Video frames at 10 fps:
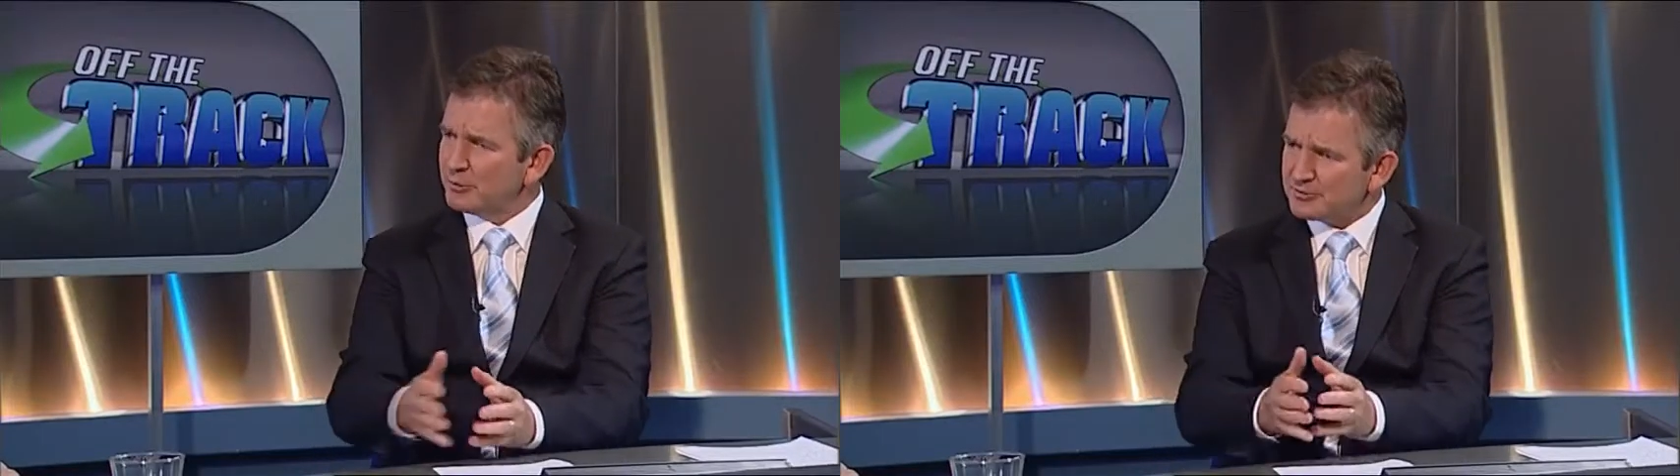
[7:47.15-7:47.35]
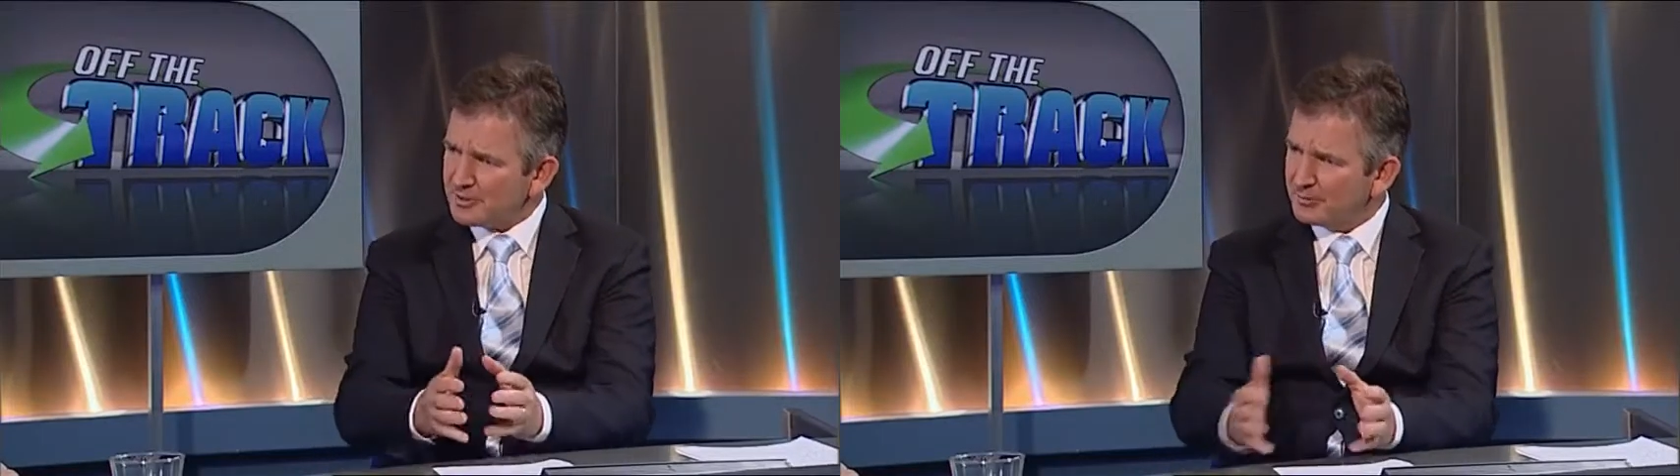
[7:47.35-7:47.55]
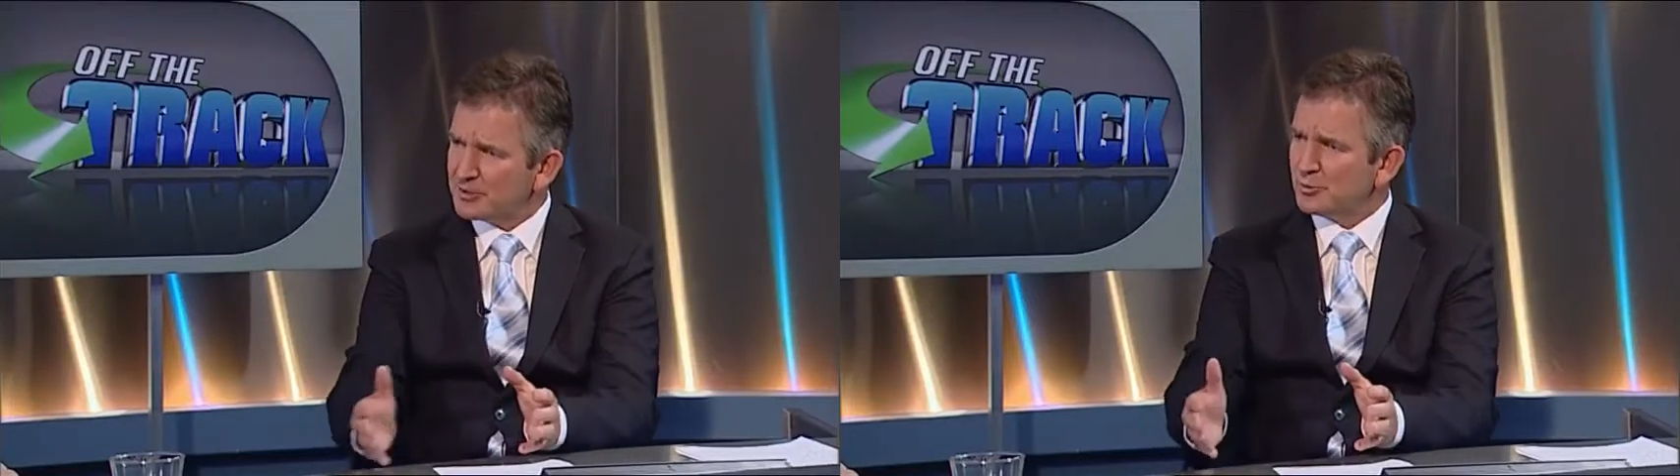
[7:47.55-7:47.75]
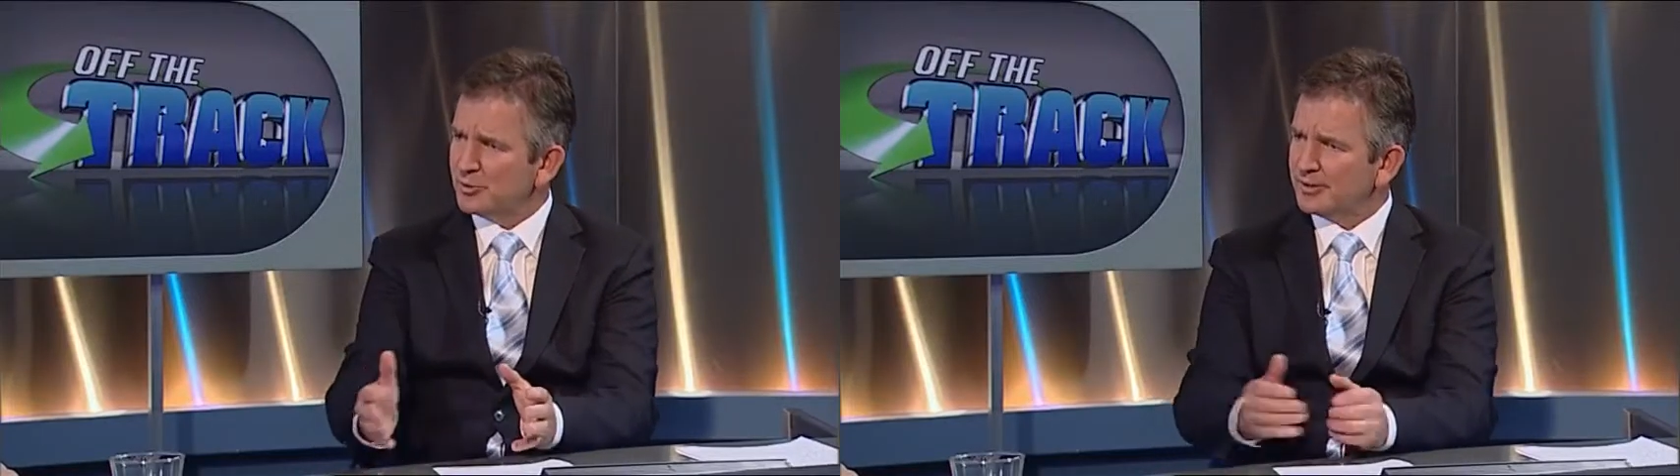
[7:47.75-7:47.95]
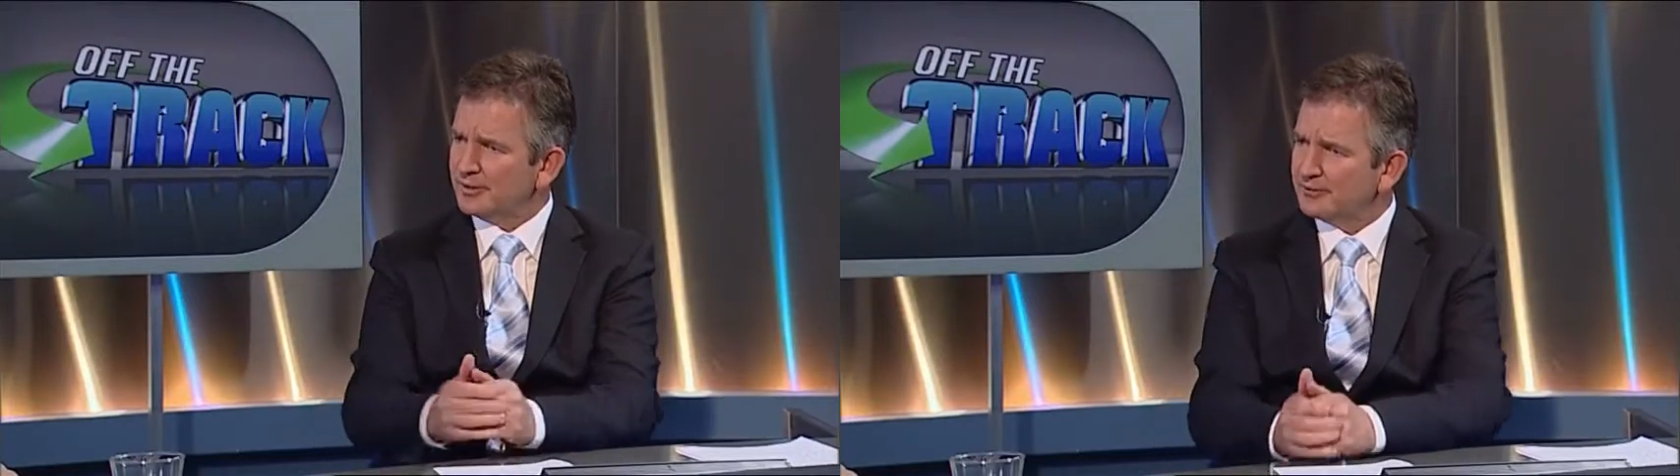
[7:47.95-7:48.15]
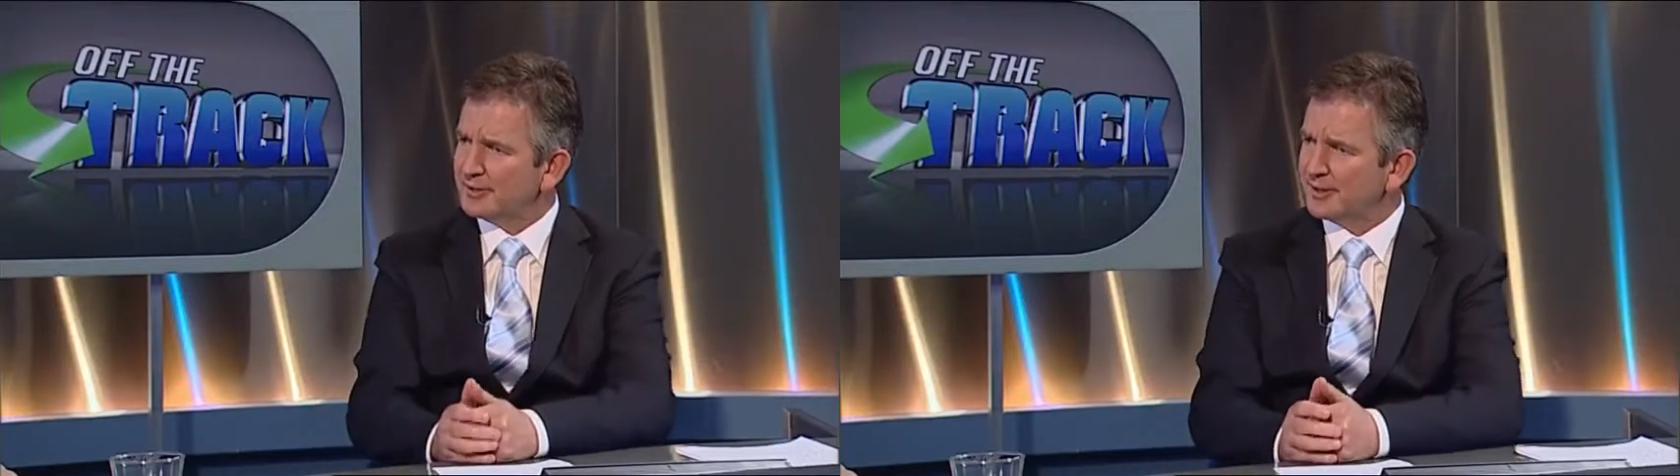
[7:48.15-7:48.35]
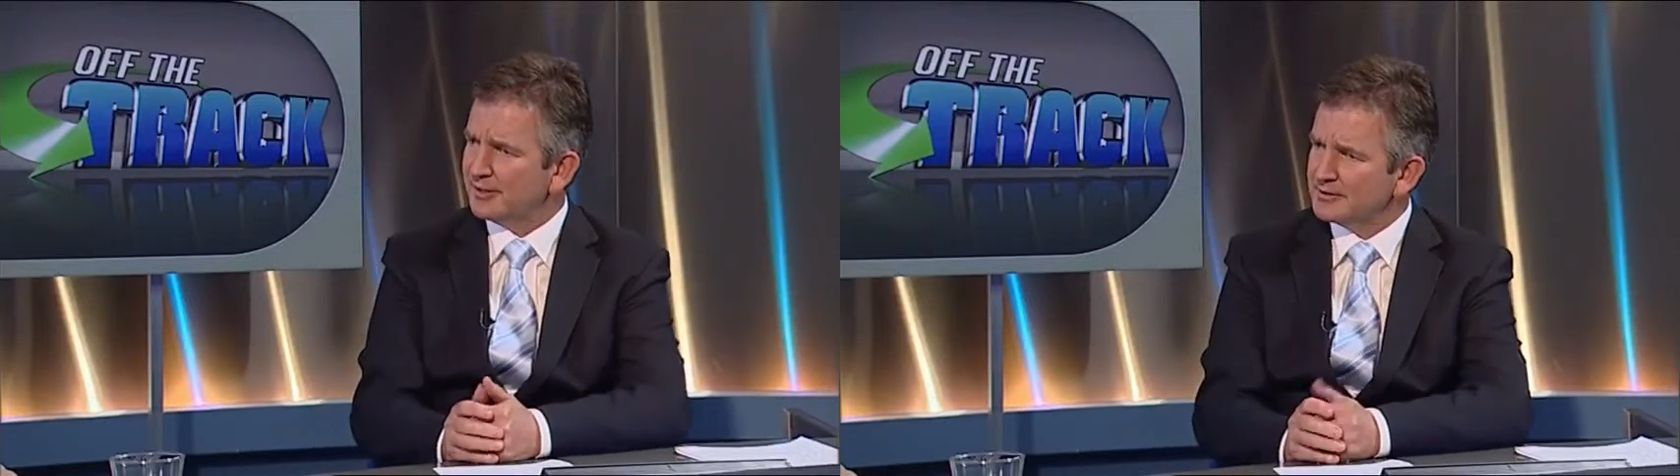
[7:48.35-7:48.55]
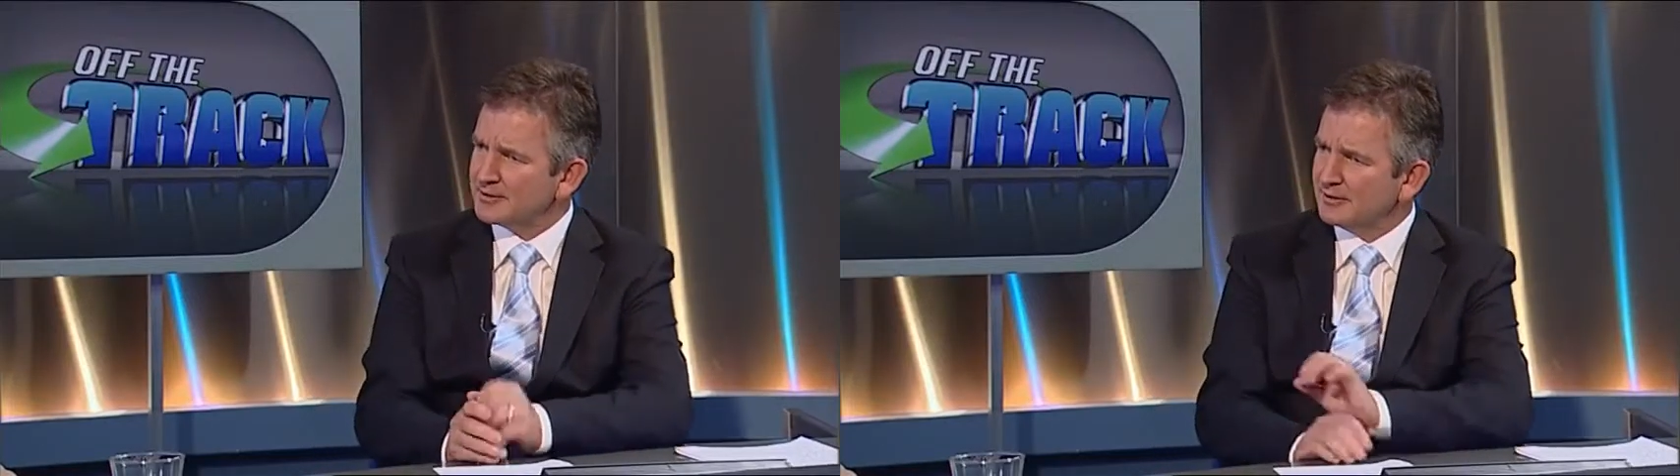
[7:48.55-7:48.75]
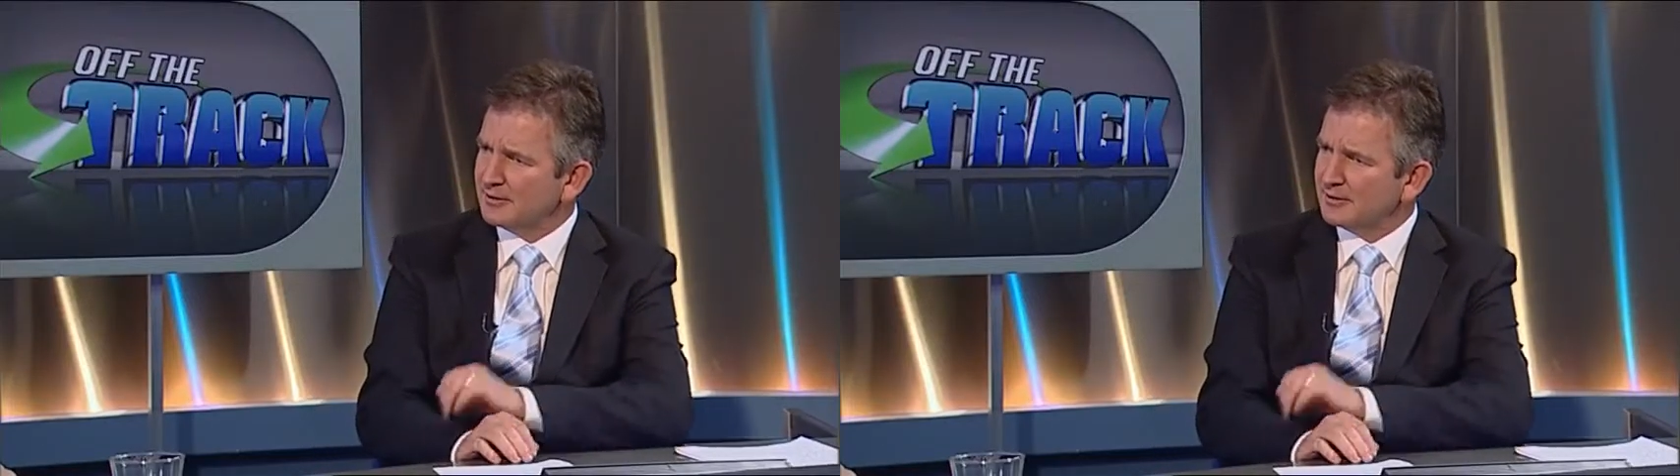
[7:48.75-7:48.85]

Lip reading: with so much work and everything else.